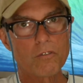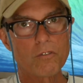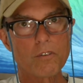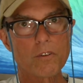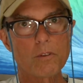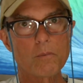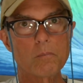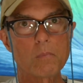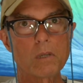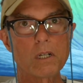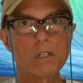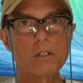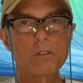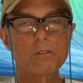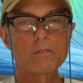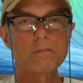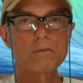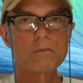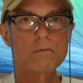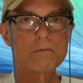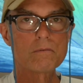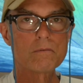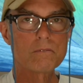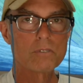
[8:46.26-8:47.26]
for the boat.
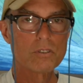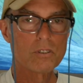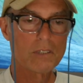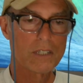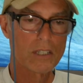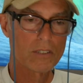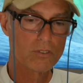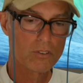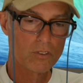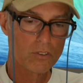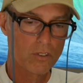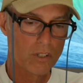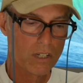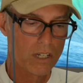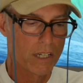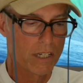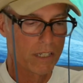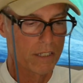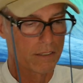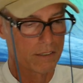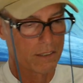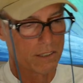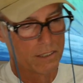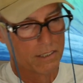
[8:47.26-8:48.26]
So that's
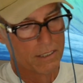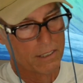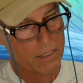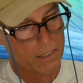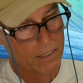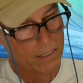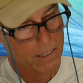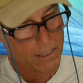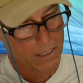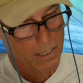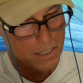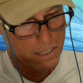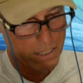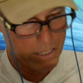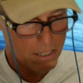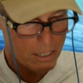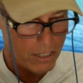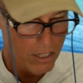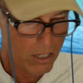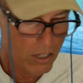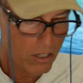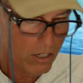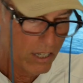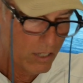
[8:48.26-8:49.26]
great. And,
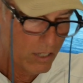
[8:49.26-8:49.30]
you know,